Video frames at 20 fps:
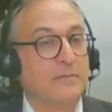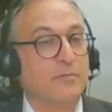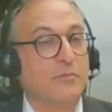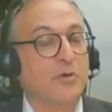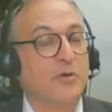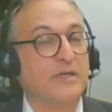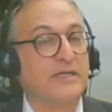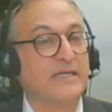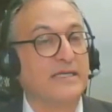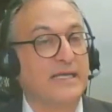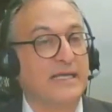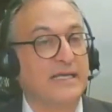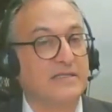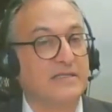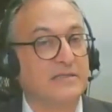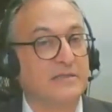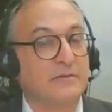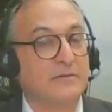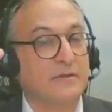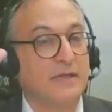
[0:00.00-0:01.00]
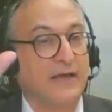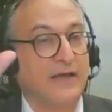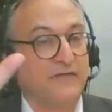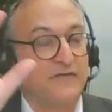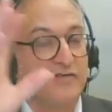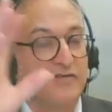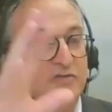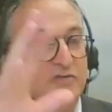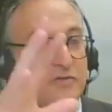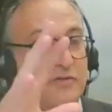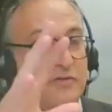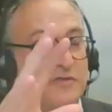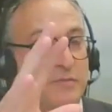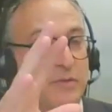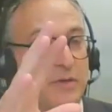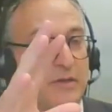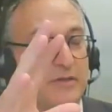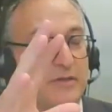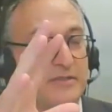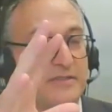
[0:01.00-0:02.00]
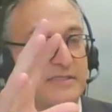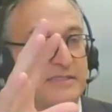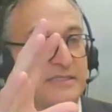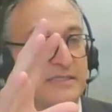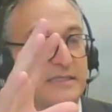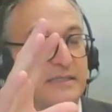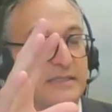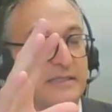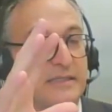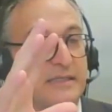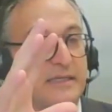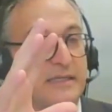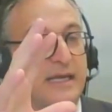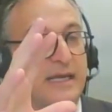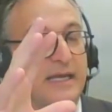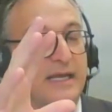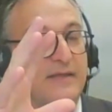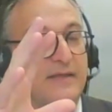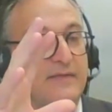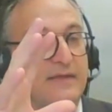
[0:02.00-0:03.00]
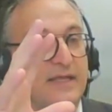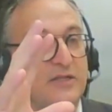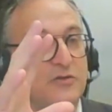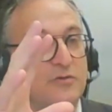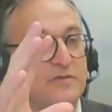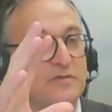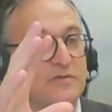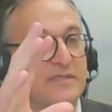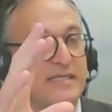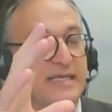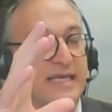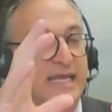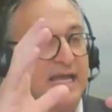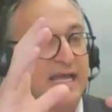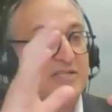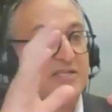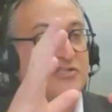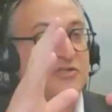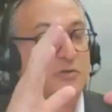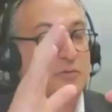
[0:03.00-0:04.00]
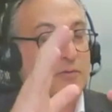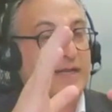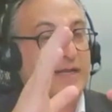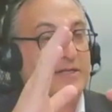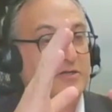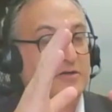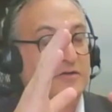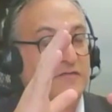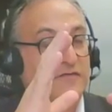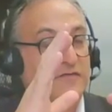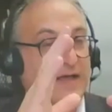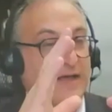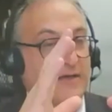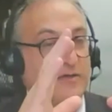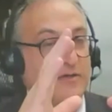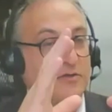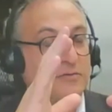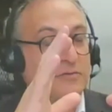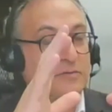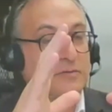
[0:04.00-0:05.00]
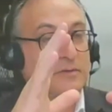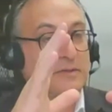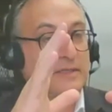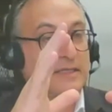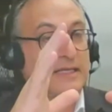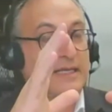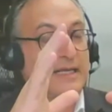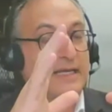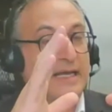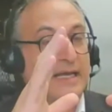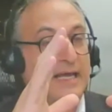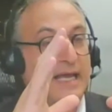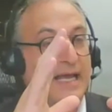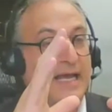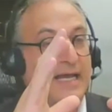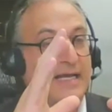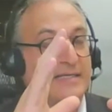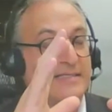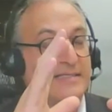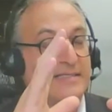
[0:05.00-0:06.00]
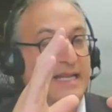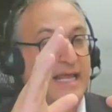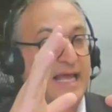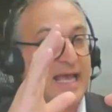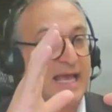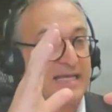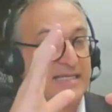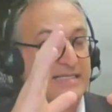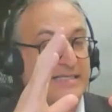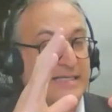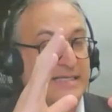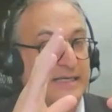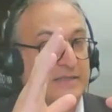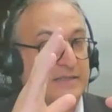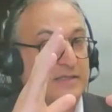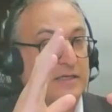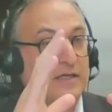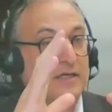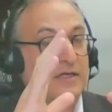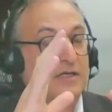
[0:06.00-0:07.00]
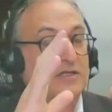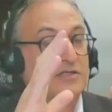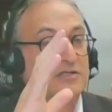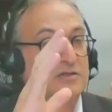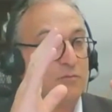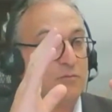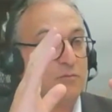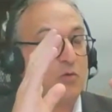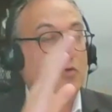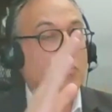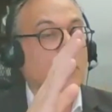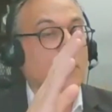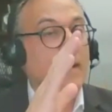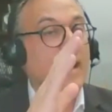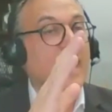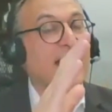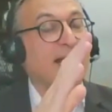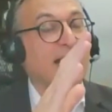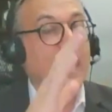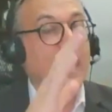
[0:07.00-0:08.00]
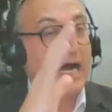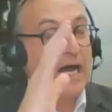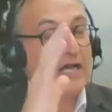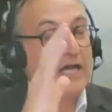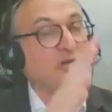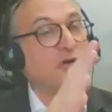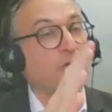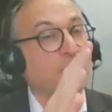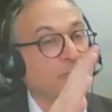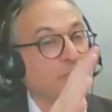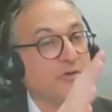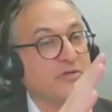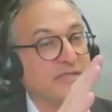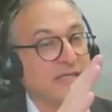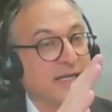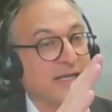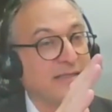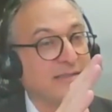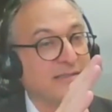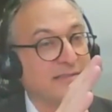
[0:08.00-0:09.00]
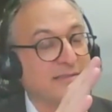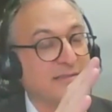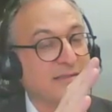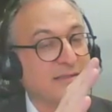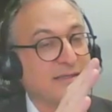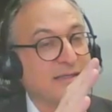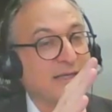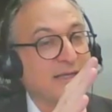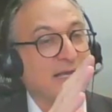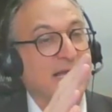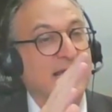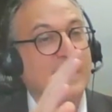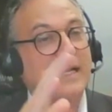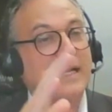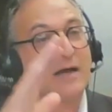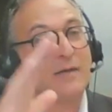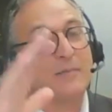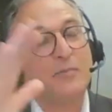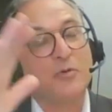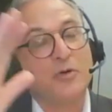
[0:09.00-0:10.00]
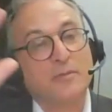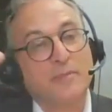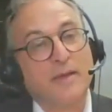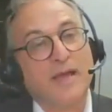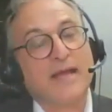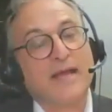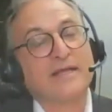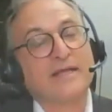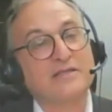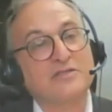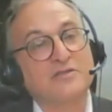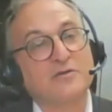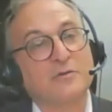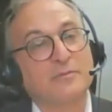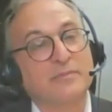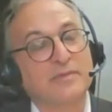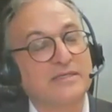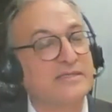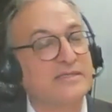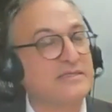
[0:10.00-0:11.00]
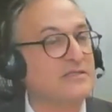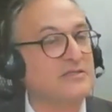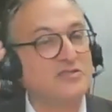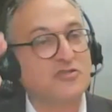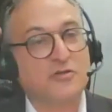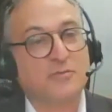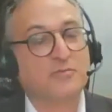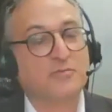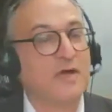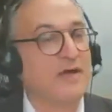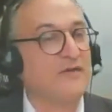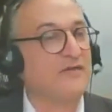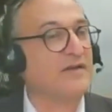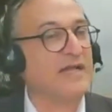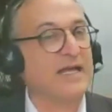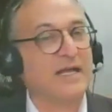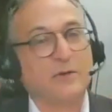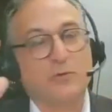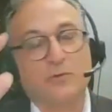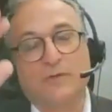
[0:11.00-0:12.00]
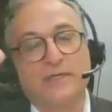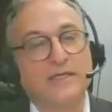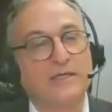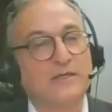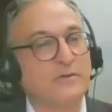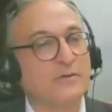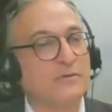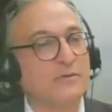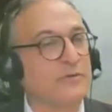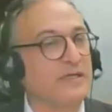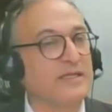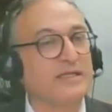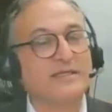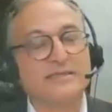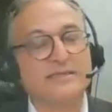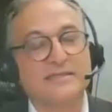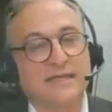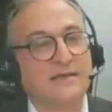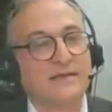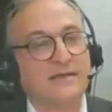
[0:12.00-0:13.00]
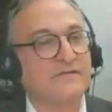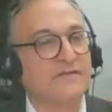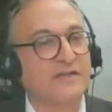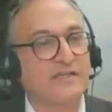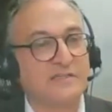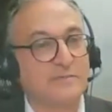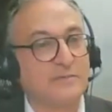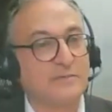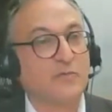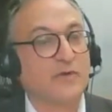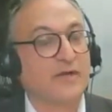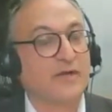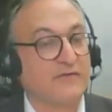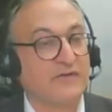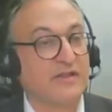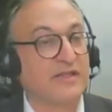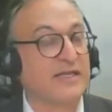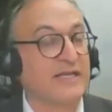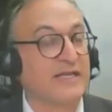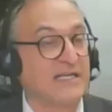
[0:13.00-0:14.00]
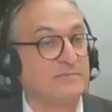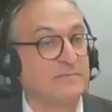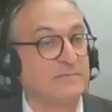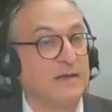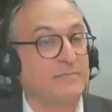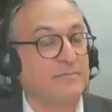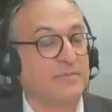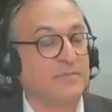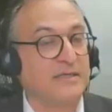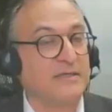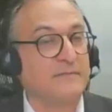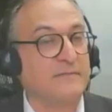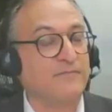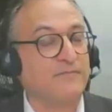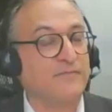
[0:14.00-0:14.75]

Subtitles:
put it into your life insurance policy, and then use the cash surrender value as an asset to borrow back 100% and now put it back into your business, your private equity, your real estate investment, whatever the case might be.